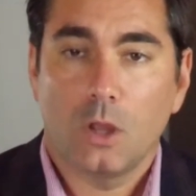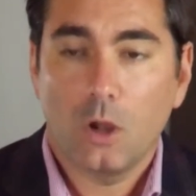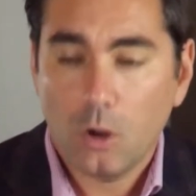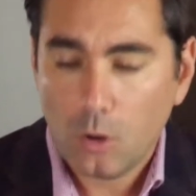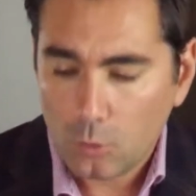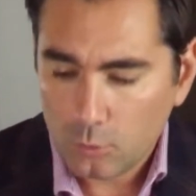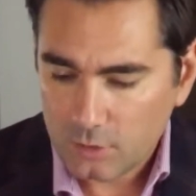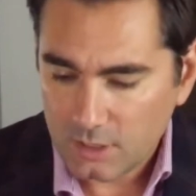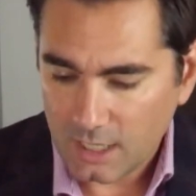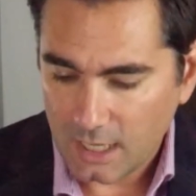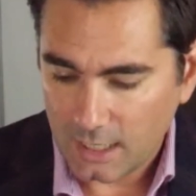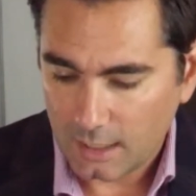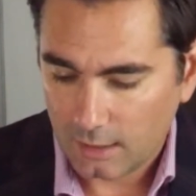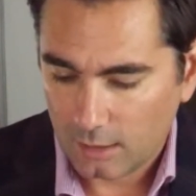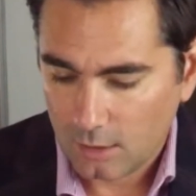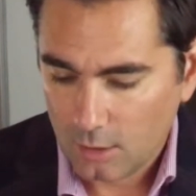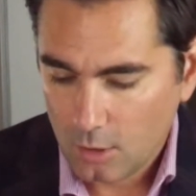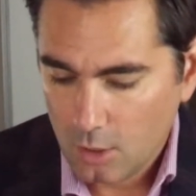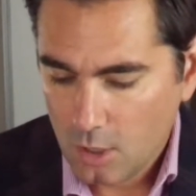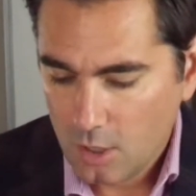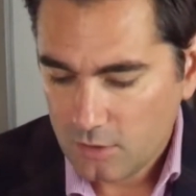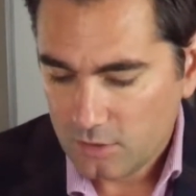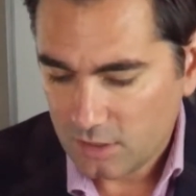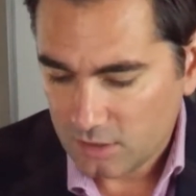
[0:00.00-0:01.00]
Okay,
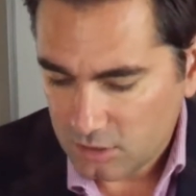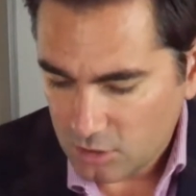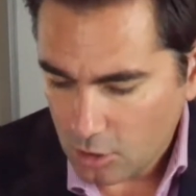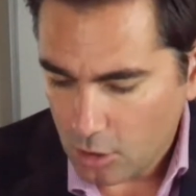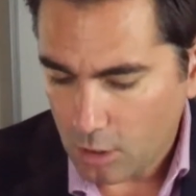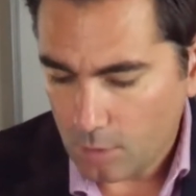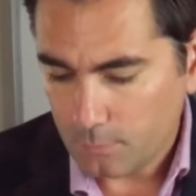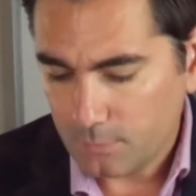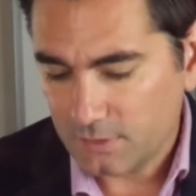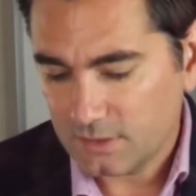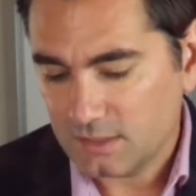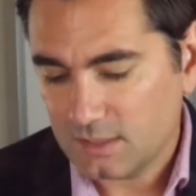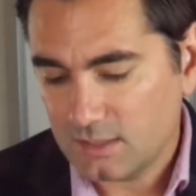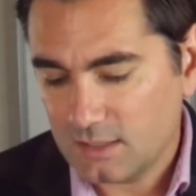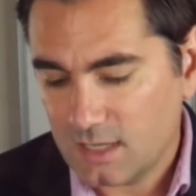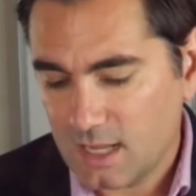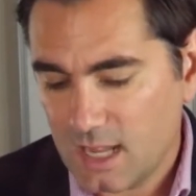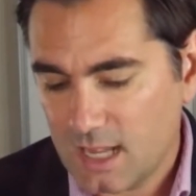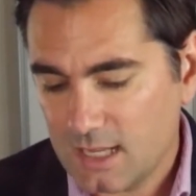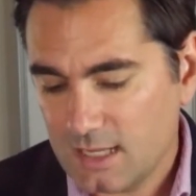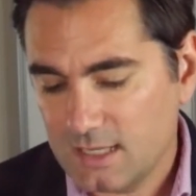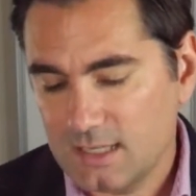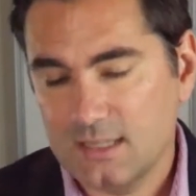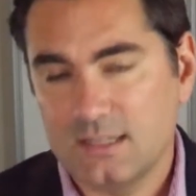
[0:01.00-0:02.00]
the topic
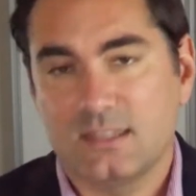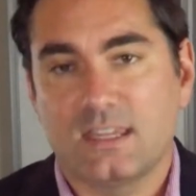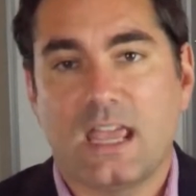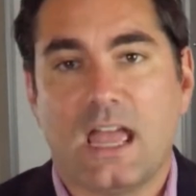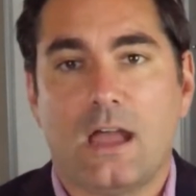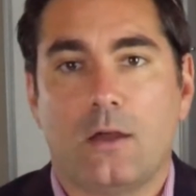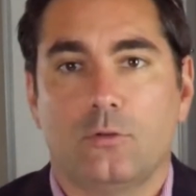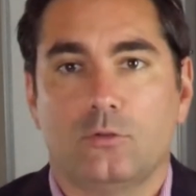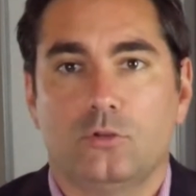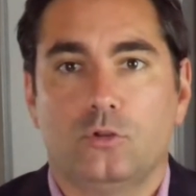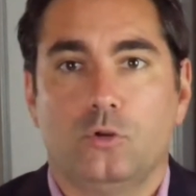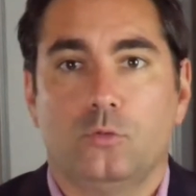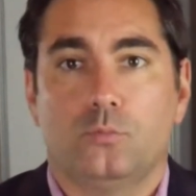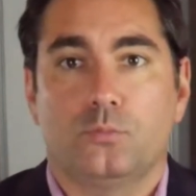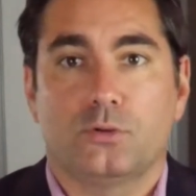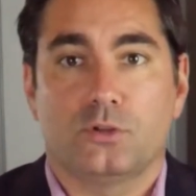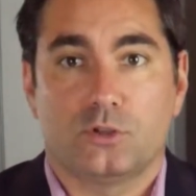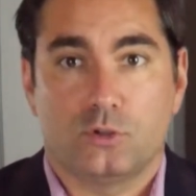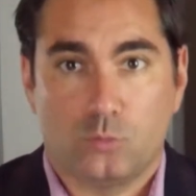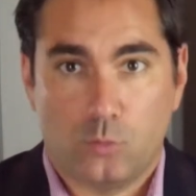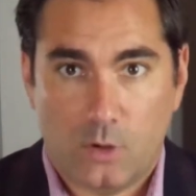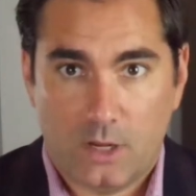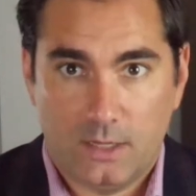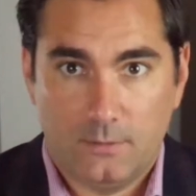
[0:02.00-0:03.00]
today is how to
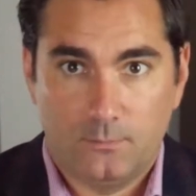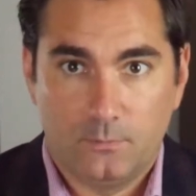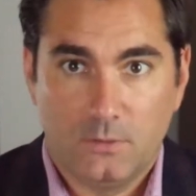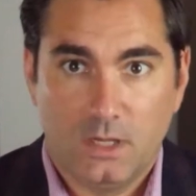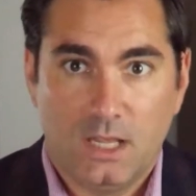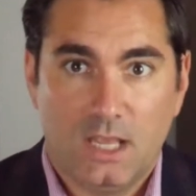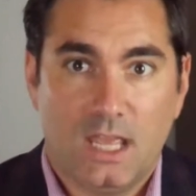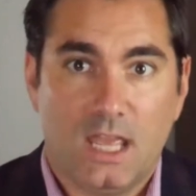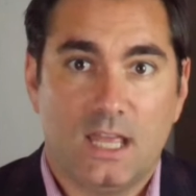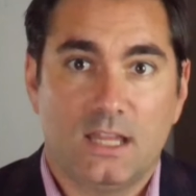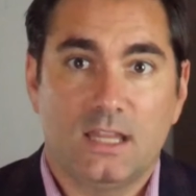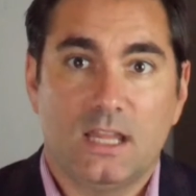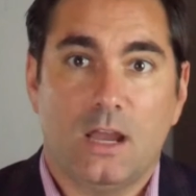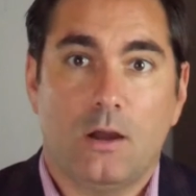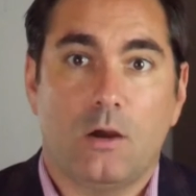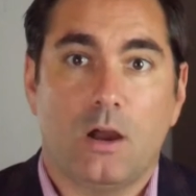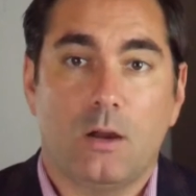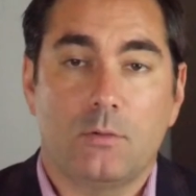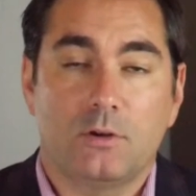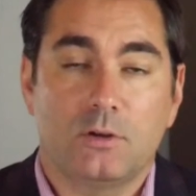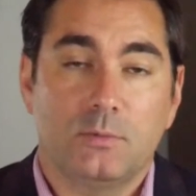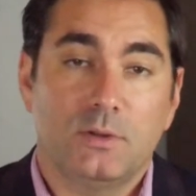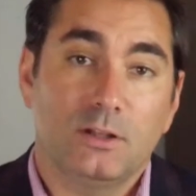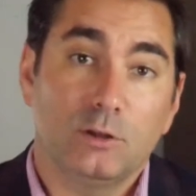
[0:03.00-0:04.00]
persuade. And now
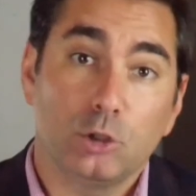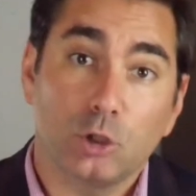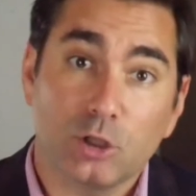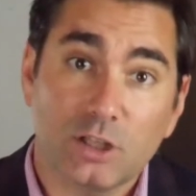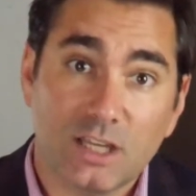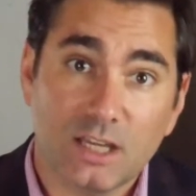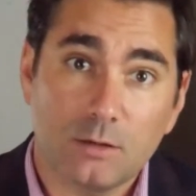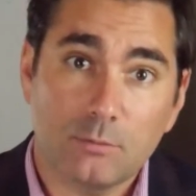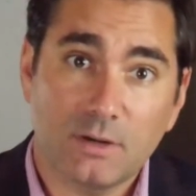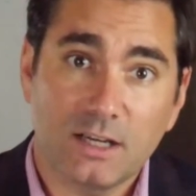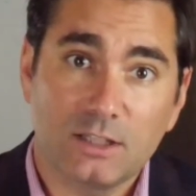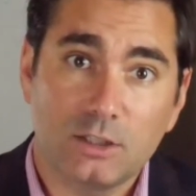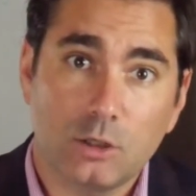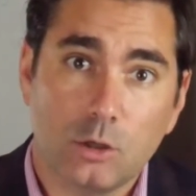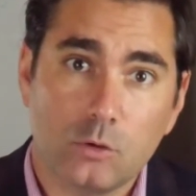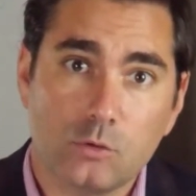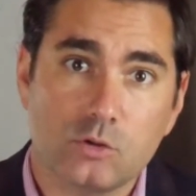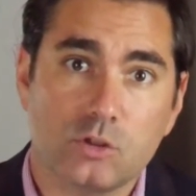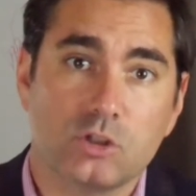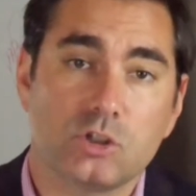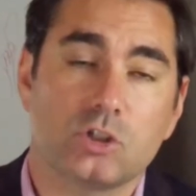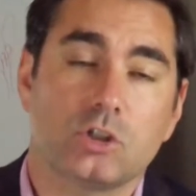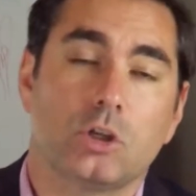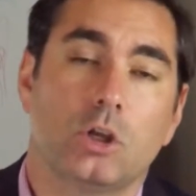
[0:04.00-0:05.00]
I'm going to be looking at my
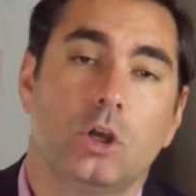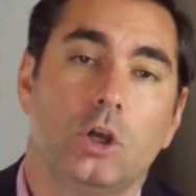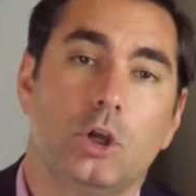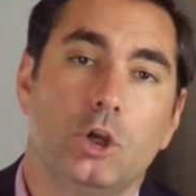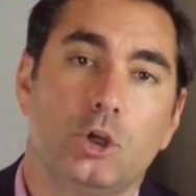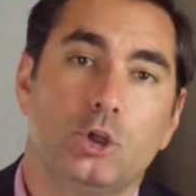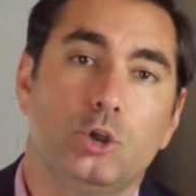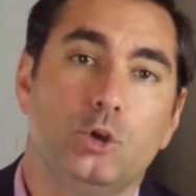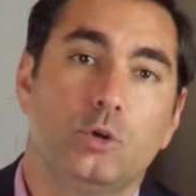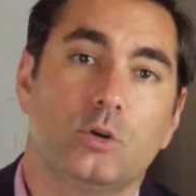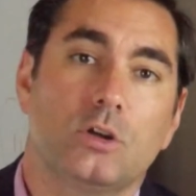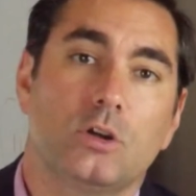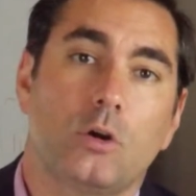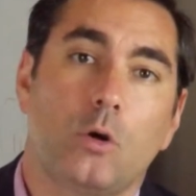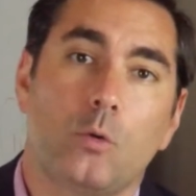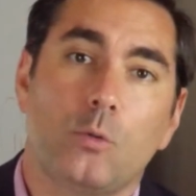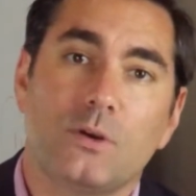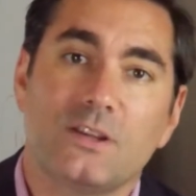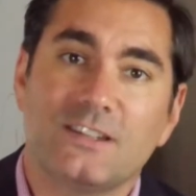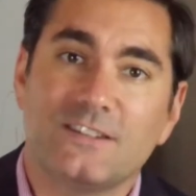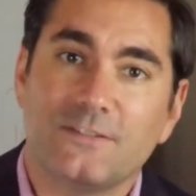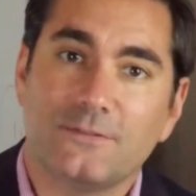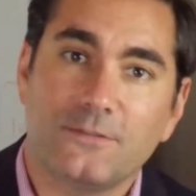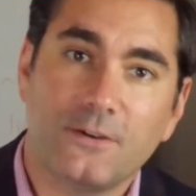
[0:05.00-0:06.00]
notes. You can
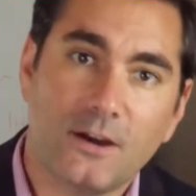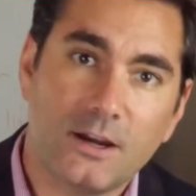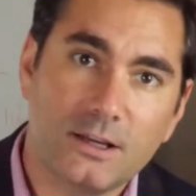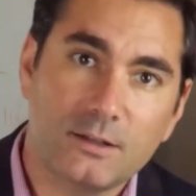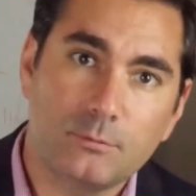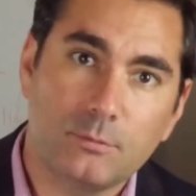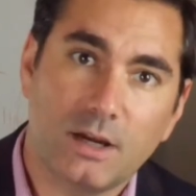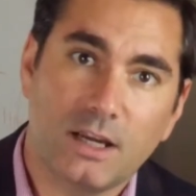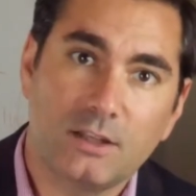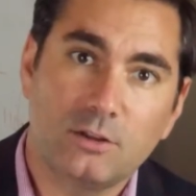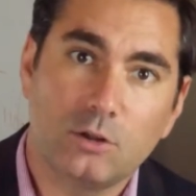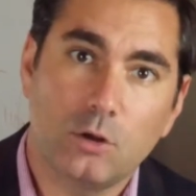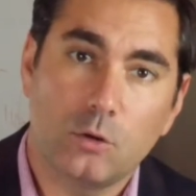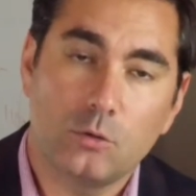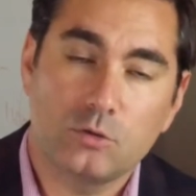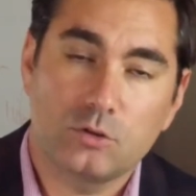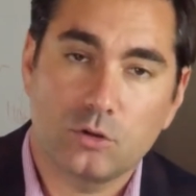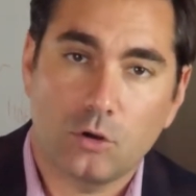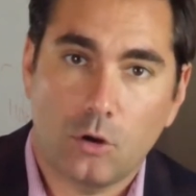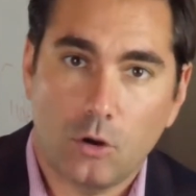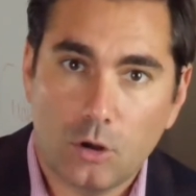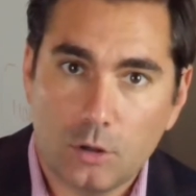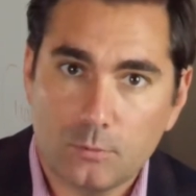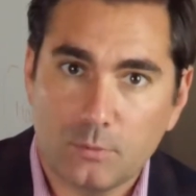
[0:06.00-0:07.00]
always find my
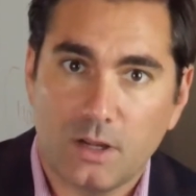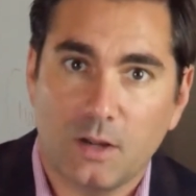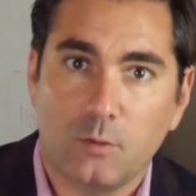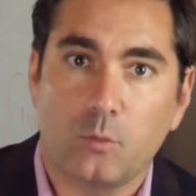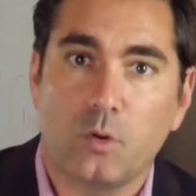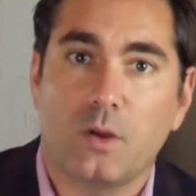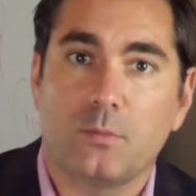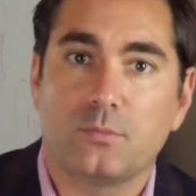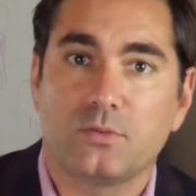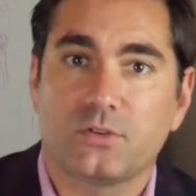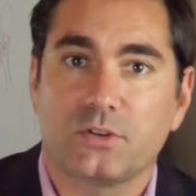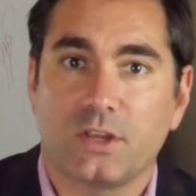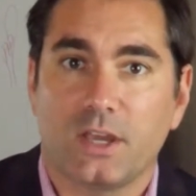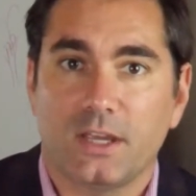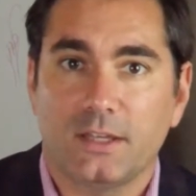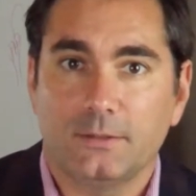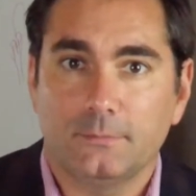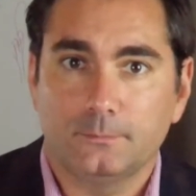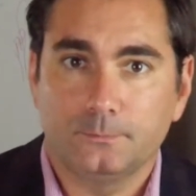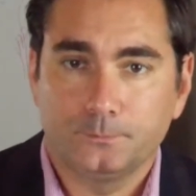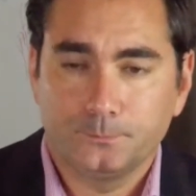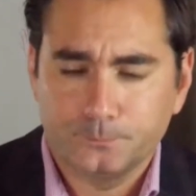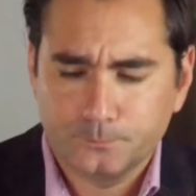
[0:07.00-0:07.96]
notes on my website.